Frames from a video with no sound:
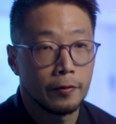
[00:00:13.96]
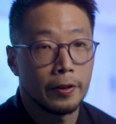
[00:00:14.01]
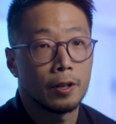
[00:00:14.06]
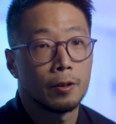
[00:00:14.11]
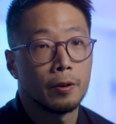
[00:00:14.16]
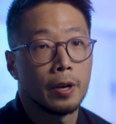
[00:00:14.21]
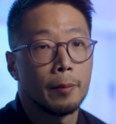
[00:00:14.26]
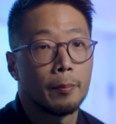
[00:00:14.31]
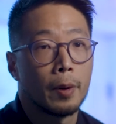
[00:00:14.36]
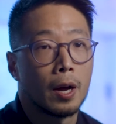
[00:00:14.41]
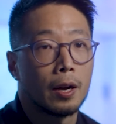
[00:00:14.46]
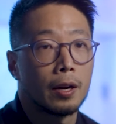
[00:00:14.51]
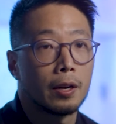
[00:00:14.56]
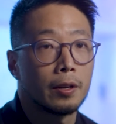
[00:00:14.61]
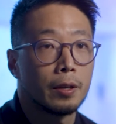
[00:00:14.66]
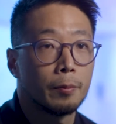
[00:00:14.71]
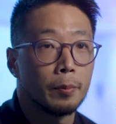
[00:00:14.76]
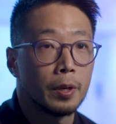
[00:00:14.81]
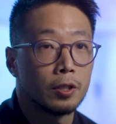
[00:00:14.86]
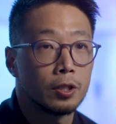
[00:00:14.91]
fetal MR
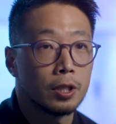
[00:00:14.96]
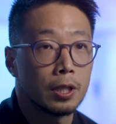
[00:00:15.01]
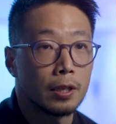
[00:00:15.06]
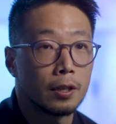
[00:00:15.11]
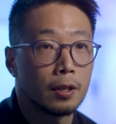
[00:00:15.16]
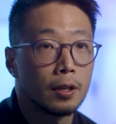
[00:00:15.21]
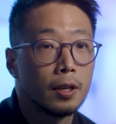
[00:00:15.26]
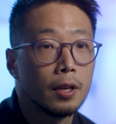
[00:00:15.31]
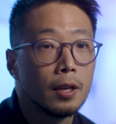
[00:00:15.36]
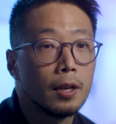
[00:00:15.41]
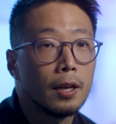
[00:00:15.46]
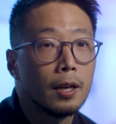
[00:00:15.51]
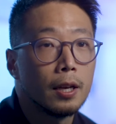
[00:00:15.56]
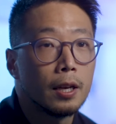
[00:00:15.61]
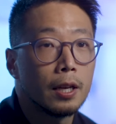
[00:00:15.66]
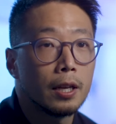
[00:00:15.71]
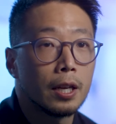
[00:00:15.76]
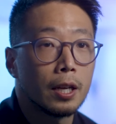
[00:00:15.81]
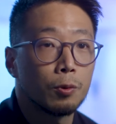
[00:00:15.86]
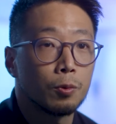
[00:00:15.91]
imaging.
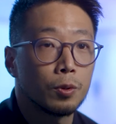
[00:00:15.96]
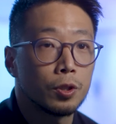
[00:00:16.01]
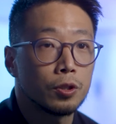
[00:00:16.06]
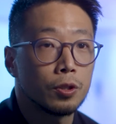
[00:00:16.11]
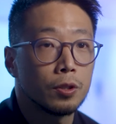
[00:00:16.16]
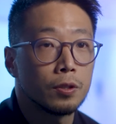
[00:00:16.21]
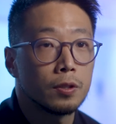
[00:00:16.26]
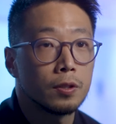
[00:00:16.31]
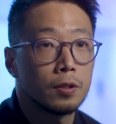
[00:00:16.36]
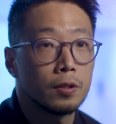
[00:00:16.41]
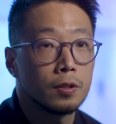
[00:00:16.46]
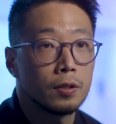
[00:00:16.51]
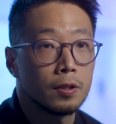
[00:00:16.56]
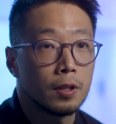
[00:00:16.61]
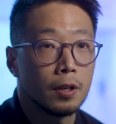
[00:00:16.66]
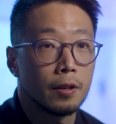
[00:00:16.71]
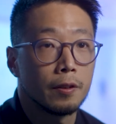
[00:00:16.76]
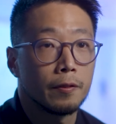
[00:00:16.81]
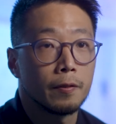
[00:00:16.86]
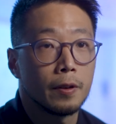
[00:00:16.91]
It reduces
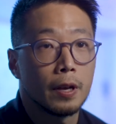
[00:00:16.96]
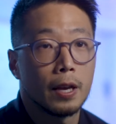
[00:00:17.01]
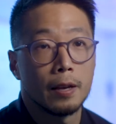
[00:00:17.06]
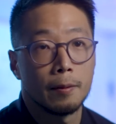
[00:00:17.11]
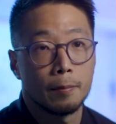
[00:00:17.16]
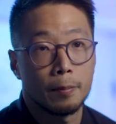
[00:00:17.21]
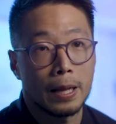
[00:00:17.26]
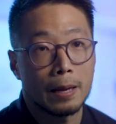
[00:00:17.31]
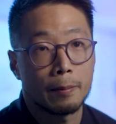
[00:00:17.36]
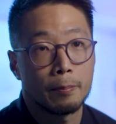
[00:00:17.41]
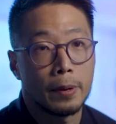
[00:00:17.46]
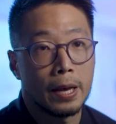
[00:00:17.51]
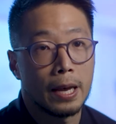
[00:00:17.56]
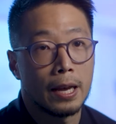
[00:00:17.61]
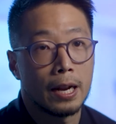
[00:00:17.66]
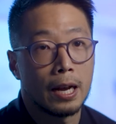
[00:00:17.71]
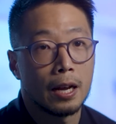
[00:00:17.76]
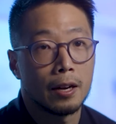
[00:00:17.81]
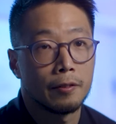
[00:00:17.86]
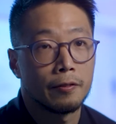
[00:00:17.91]
the black
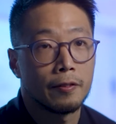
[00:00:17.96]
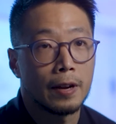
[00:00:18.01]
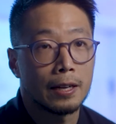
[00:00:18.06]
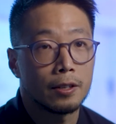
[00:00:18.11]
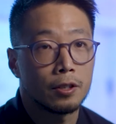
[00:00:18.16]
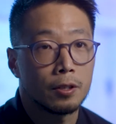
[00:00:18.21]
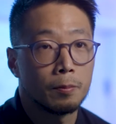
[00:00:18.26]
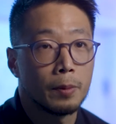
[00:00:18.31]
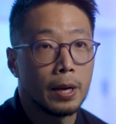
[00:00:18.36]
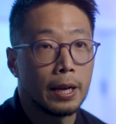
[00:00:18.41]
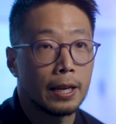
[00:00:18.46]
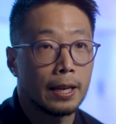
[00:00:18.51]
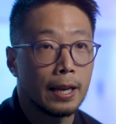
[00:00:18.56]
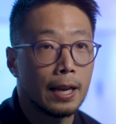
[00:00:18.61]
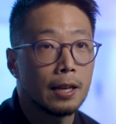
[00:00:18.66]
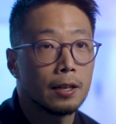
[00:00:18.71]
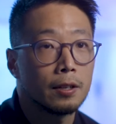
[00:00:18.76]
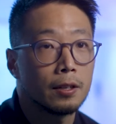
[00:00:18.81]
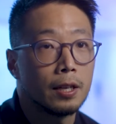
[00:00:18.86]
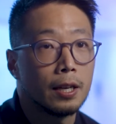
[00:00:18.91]
band artifact you may
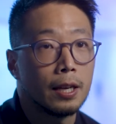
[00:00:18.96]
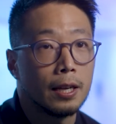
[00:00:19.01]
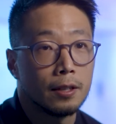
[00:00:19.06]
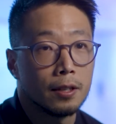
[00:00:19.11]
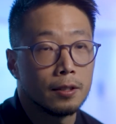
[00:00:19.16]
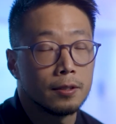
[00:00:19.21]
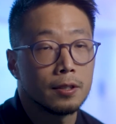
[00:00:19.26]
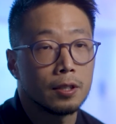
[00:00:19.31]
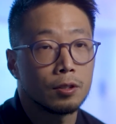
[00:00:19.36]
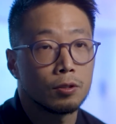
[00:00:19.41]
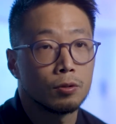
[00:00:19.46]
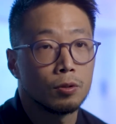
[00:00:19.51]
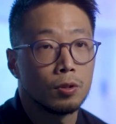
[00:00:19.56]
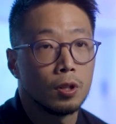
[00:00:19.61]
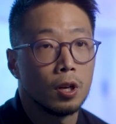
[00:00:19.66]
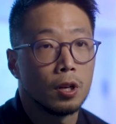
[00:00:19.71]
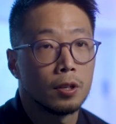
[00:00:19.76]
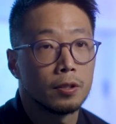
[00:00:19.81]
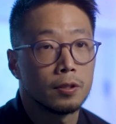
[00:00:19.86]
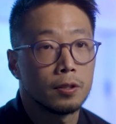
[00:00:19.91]
get and the signal
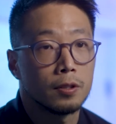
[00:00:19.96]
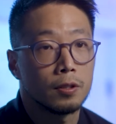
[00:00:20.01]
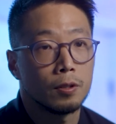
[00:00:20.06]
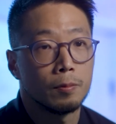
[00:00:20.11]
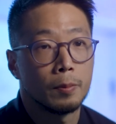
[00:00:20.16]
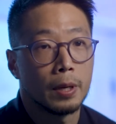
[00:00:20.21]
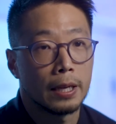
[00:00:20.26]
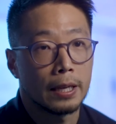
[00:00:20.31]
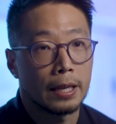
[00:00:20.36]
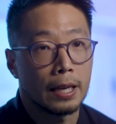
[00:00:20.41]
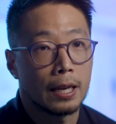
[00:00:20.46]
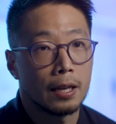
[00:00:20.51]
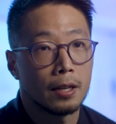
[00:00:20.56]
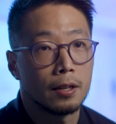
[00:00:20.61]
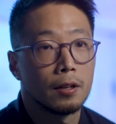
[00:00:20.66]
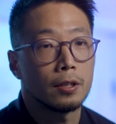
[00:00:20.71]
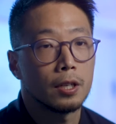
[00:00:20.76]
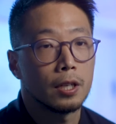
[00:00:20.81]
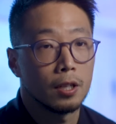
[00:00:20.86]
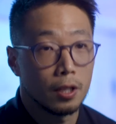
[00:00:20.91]
loss you may get
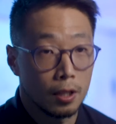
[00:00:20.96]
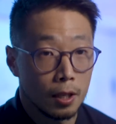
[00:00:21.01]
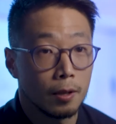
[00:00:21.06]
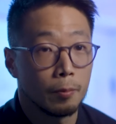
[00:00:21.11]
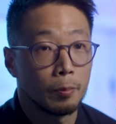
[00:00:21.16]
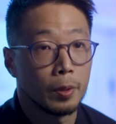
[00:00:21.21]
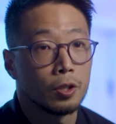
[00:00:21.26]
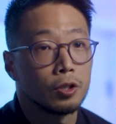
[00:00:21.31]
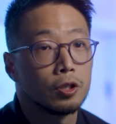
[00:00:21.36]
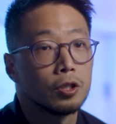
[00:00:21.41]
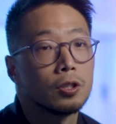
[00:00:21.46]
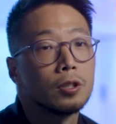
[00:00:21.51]
in an image.